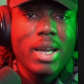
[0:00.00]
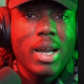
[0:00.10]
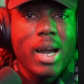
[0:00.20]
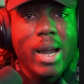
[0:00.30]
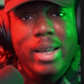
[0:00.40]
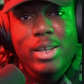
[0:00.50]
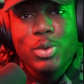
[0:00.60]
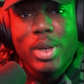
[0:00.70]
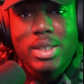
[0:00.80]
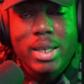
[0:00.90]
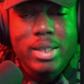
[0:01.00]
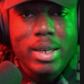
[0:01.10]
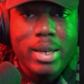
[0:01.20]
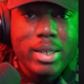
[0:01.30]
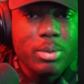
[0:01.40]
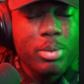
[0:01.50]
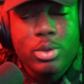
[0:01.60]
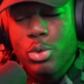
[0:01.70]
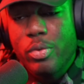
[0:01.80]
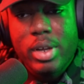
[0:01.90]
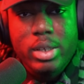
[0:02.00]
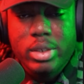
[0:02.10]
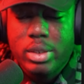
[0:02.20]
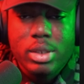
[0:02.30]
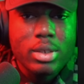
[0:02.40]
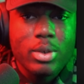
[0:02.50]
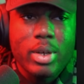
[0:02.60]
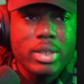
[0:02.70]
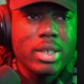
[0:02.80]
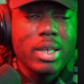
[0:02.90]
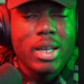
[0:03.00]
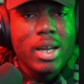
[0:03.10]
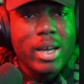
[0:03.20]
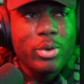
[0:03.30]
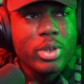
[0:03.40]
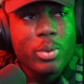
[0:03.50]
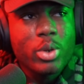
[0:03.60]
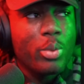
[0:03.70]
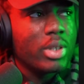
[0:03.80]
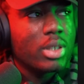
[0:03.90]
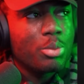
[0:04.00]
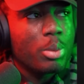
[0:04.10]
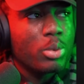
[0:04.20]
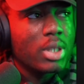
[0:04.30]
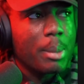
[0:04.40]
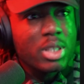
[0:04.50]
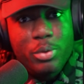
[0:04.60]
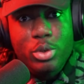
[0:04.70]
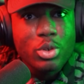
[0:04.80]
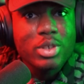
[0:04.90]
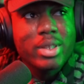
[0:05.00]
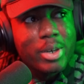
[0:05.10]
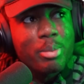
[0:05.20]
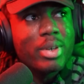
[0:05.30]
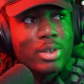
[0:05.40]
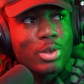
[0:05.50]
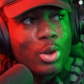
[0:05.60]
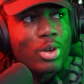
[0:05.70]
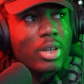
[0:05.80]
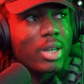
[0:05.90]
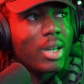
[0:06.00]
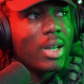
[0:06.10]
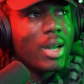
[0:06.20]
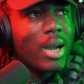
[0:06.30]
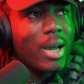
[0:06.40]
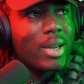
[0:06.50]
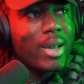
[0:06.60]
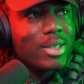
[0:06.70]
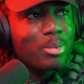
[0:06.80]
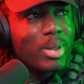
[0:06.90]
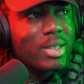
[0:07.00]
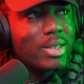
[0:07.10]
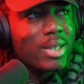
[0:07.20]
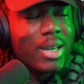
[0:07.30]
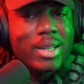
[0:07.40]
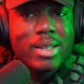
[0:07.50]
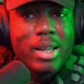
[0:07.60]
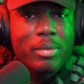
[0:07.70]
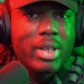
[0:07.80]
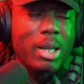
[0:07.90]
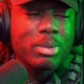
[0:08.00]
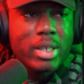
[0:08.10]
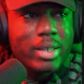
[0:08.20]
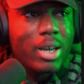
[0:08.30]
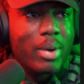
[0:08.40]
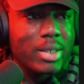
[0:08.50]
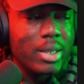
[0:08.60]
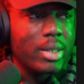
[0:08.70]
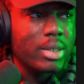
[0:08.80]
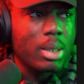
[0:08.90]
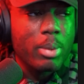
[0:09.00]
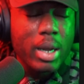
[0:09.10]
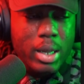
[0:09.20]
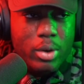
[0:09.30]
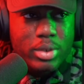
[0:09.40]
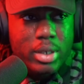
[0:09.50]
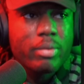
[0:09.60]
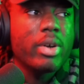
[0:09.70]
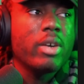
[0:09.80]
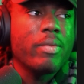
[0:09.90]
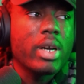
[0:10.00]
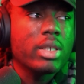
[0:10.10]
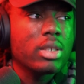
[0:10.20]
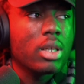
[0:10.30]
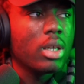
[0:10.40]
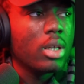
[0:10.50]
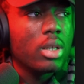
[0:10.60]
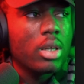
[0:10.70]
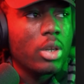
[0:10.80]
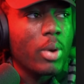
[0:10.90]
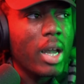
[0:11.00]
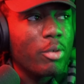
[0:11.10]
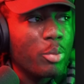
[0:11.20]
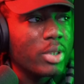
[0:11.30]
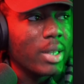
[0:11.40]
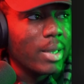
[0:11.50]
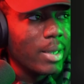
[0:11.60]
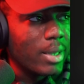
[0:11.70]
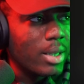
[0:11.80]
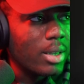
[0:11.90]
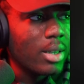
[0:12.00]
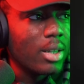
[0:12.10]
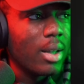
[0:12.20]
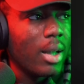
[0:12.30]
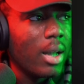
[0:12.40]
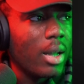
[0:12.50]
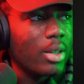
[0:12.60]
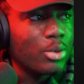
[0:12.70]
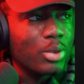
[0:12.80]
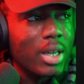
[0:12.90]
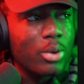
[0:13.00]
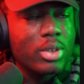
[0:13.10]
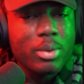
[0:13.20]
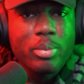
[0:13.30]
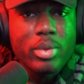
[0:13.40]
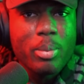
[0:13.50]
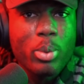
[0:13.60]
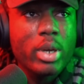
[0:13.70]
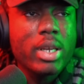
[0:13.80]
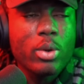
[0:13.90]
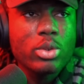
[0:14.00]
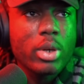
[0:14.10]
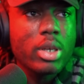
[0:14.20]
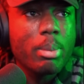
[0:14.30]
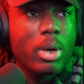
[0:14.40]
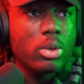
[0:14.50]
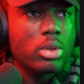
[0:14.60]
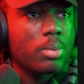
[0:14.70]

I get so excited and I speak too fast, you know, and I don't really want to waste people's time. This video is just 3 minutes long and I explained everything I'm saying now. I said it here, but I kind of said it very fast. You know, I even put the link to download the plugin I was talking about.